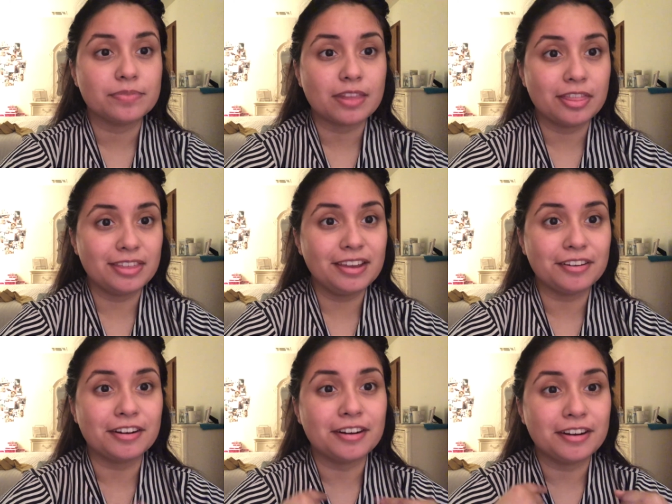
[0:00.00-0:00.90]

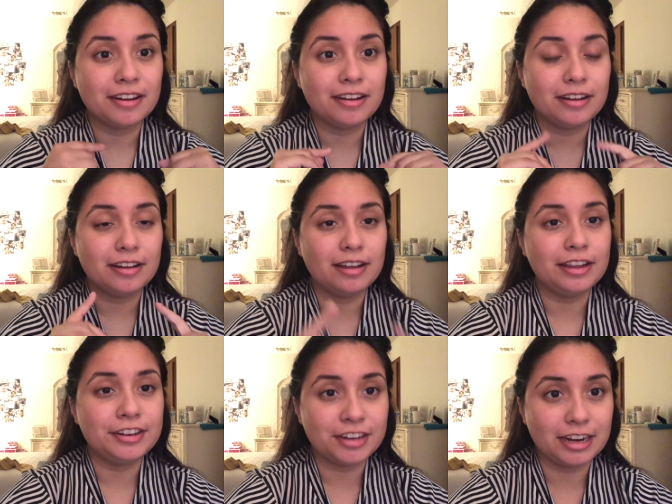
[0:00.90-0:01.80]
theater in
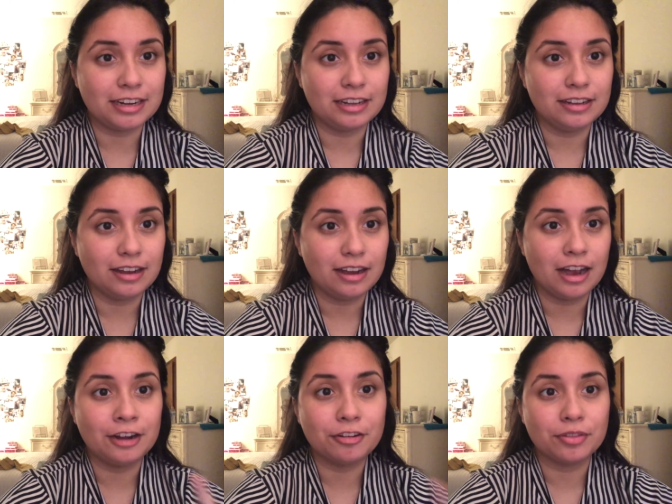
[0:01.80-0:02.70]
China
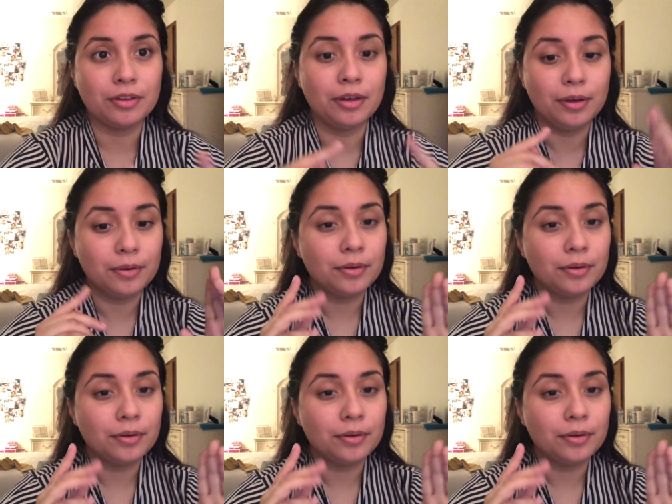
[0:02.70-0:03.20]
under the